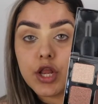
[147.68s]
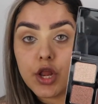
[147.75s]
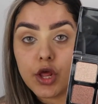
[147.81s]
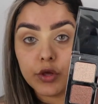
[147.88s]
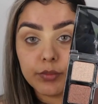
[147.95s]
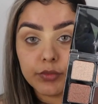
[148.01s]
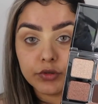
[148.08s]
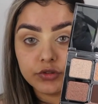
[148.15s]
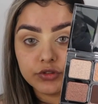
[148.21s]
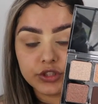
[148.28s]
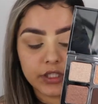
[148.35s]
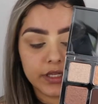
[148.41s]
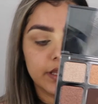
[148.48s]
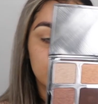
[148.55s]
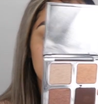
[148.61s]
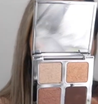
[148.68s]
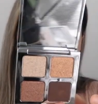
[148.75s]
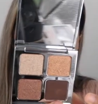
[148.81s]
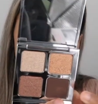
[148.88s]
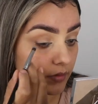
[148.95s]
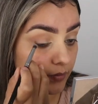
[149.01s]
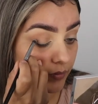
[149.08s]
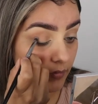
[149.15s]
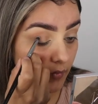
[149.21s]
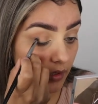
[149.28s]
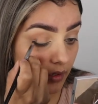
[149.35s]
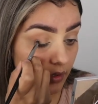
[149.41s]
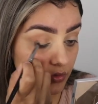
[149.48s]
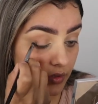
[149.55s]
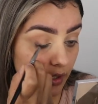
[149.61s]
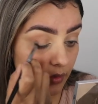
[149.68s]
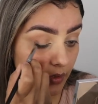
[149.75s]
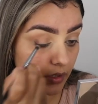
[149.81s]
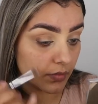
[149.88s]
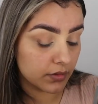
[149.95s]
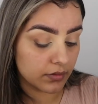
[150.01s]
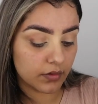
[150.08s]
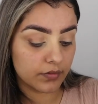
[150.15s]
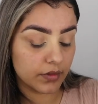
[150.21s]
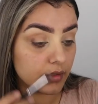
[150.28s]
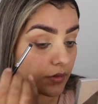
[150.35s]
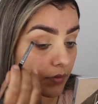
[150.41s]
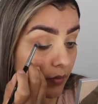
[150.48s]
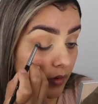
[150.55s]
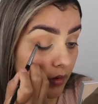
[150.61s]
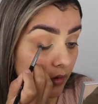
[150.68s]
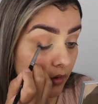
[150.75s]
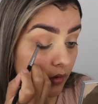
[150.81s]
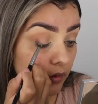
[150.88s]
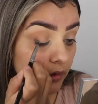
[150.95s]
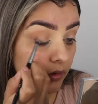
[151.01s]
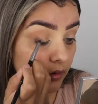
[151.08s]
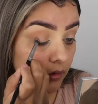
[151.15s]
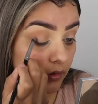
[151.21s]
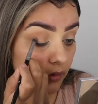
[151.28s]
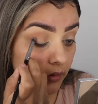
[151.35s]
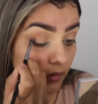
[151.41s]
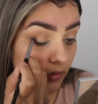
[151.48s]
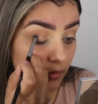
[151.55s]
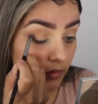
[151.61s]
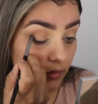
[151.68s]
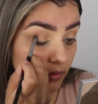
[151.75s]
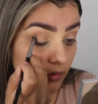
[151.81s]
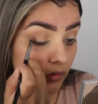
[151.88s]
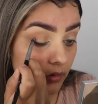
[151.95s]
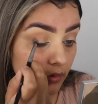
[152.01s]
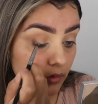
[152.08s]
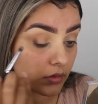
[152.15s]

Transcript: FLIRT. And yeah, I'm going to use this in the outer V.